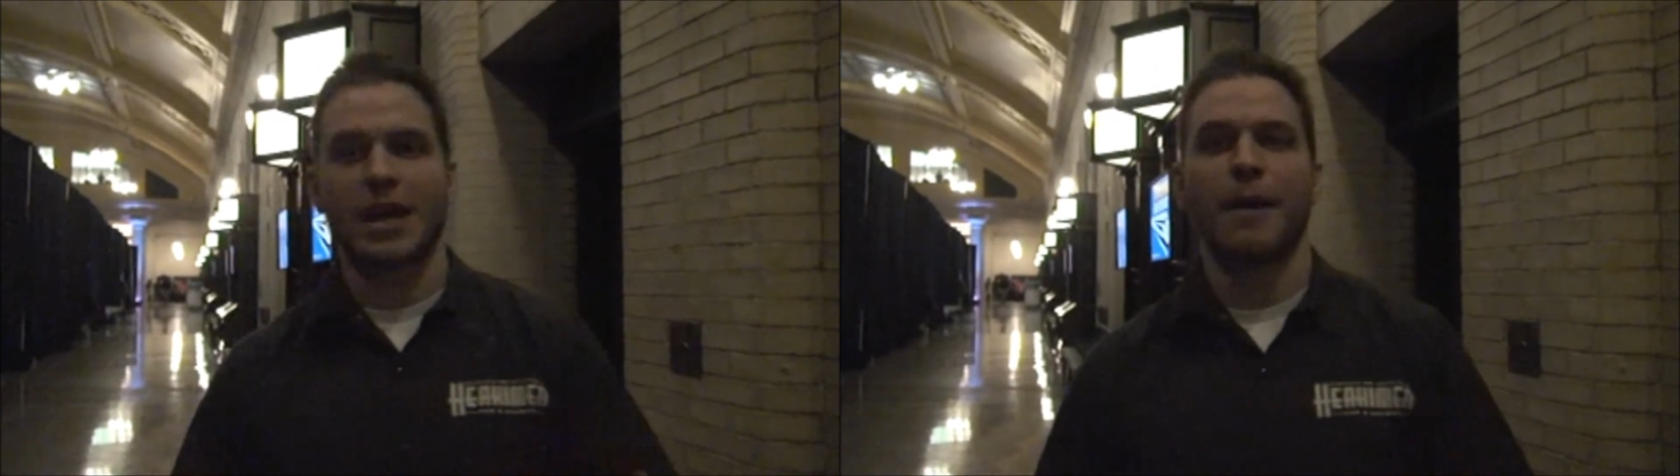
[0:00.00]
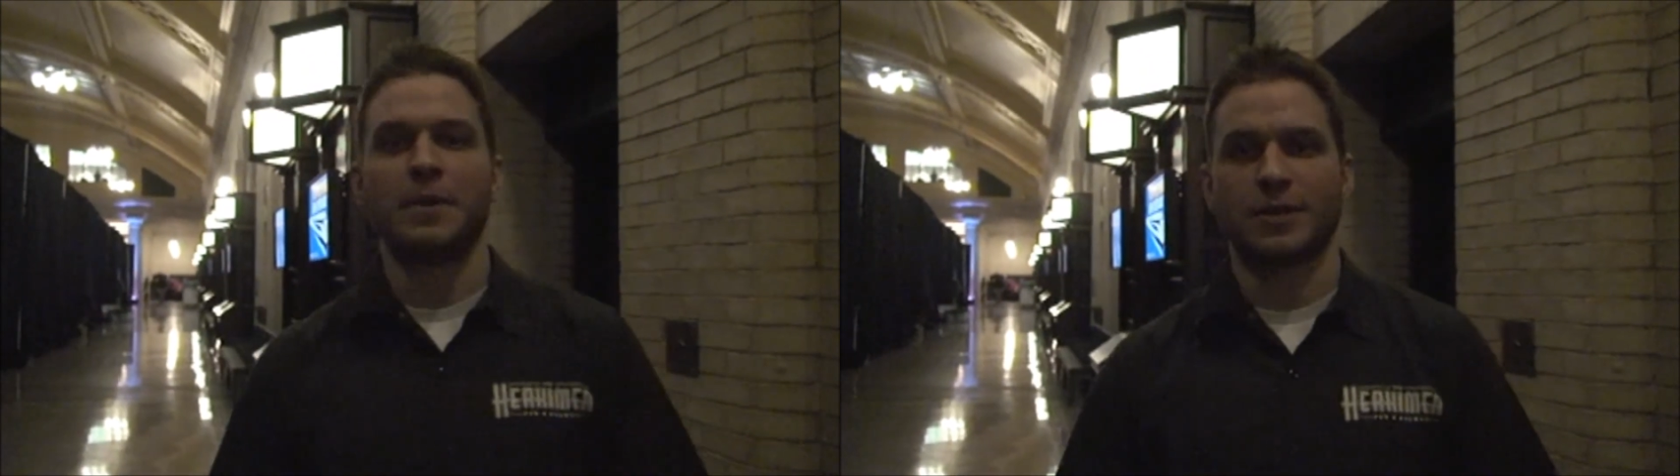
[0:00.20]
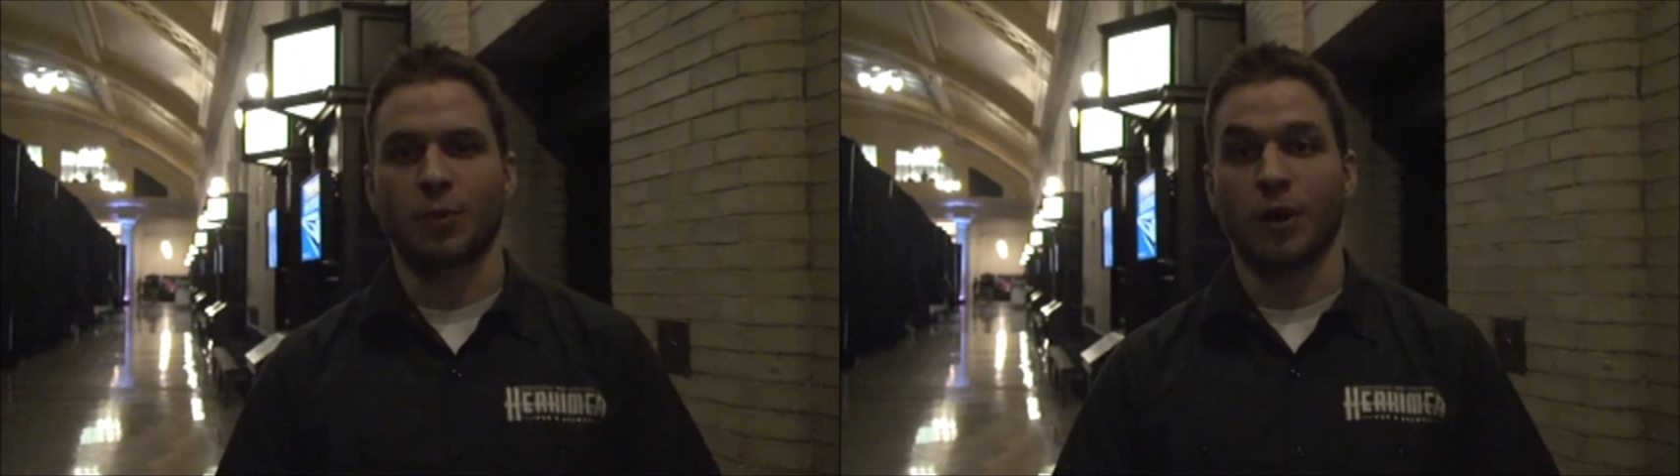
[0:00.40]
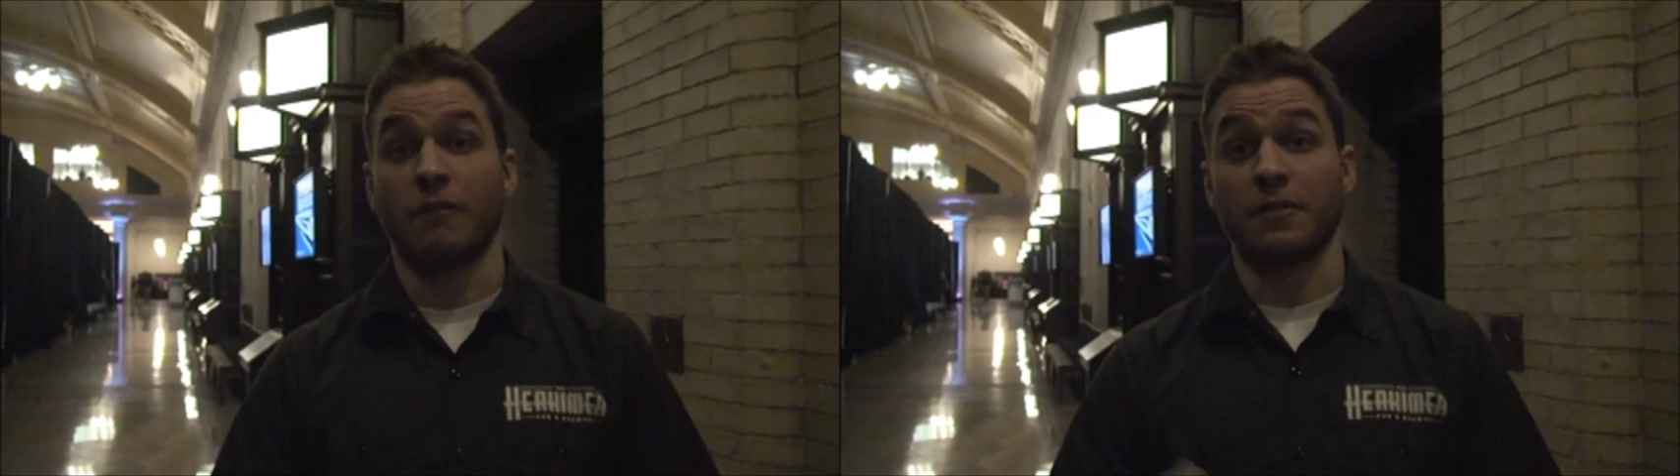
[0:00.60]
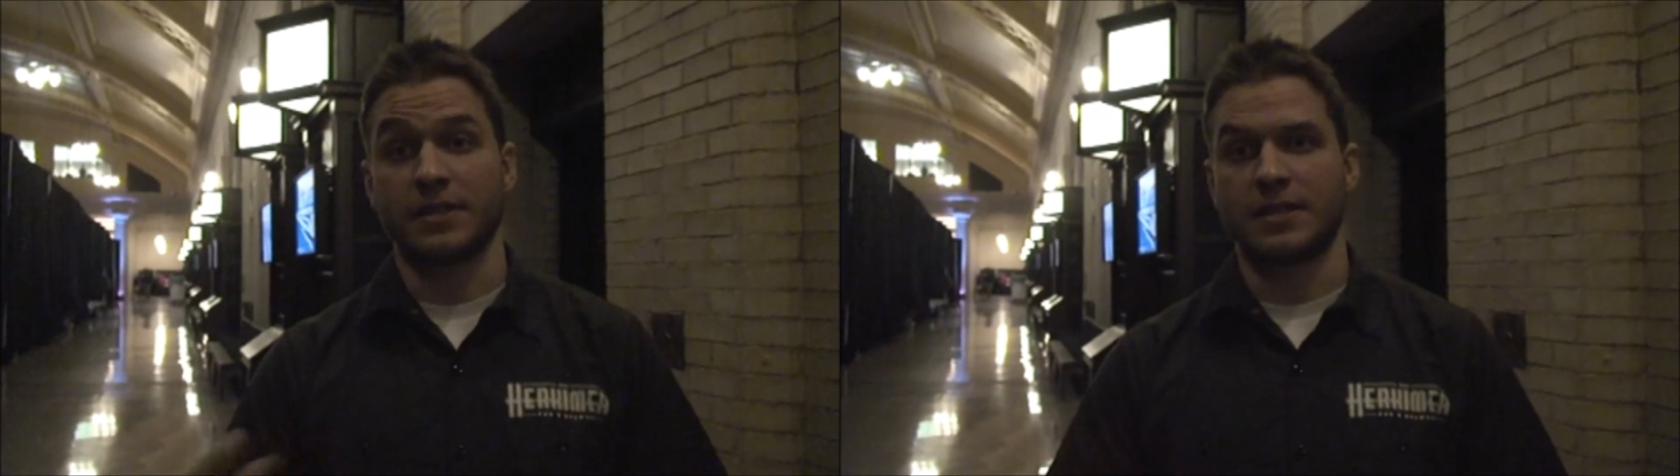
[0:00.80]
Japanese word
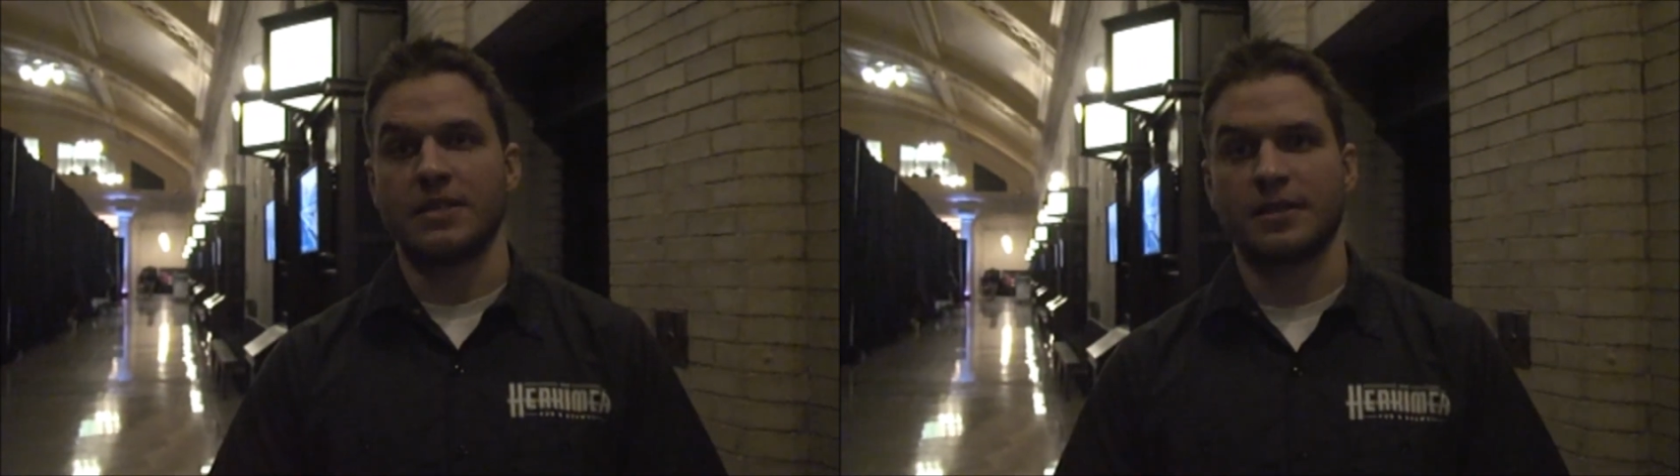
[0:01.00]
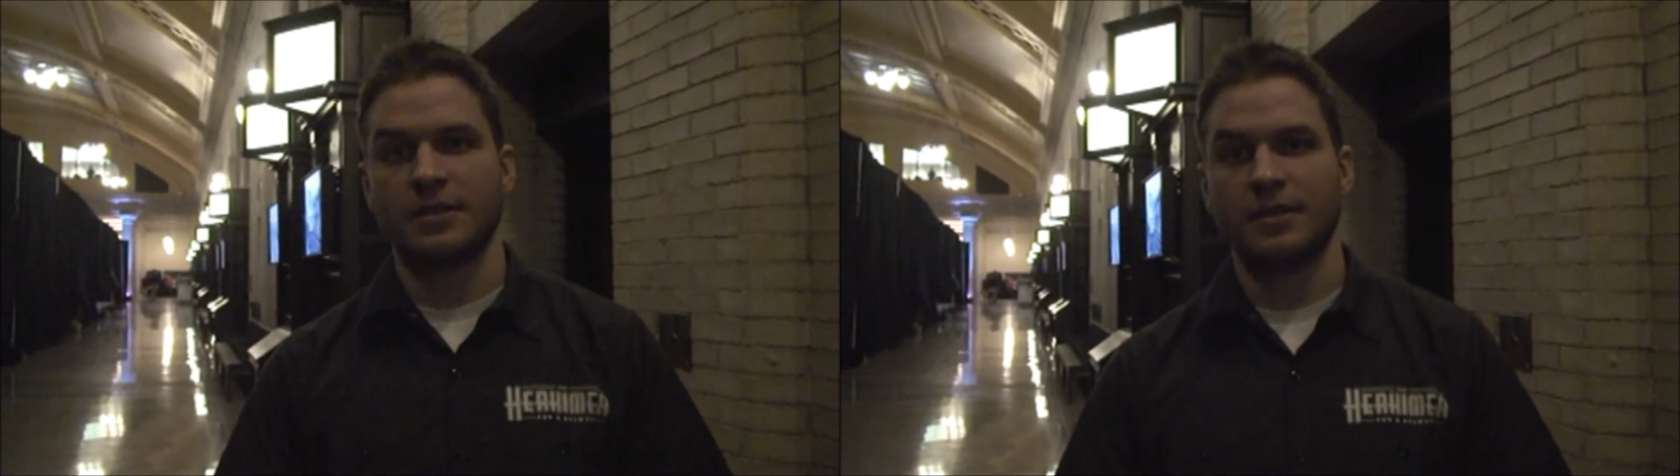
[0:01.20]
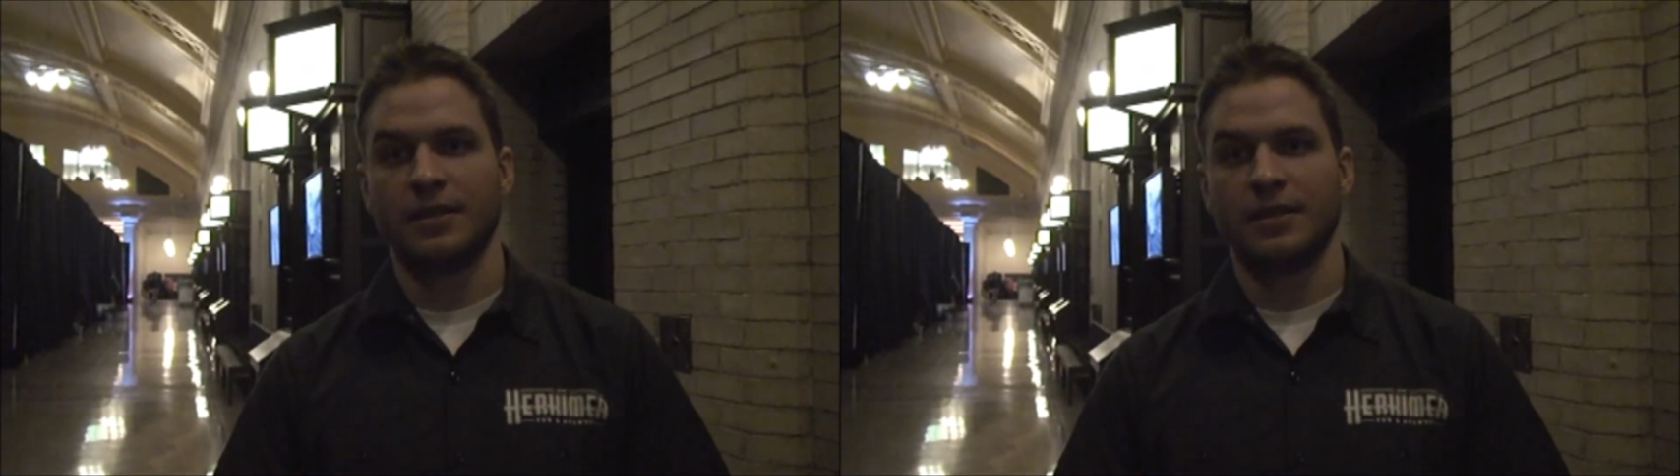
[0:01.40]
for season,